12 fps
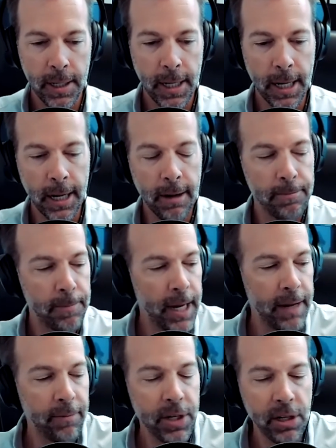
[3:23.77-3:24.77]

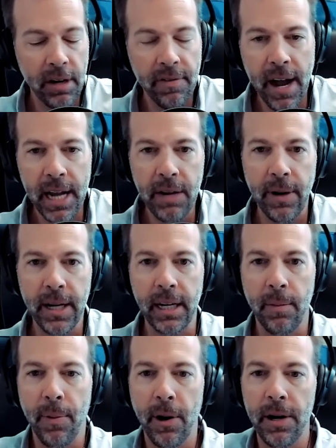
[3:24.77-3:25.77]
And when you're evaluating
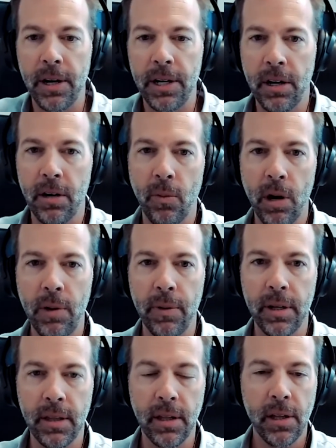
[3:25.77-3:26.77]
a partner you're going to work
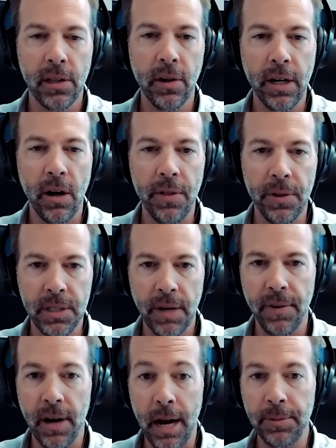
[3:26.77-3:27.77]
with, look at all those
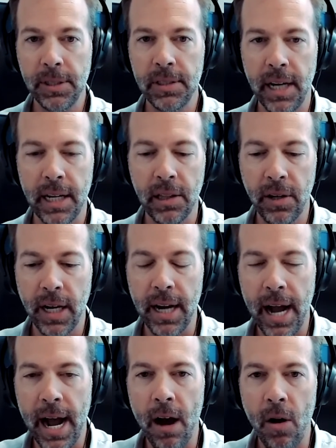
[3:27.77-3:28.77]
different options and look at
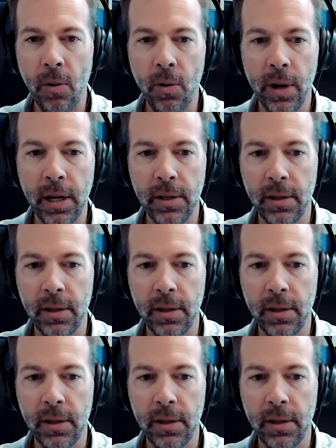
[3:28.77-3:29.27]
how quickly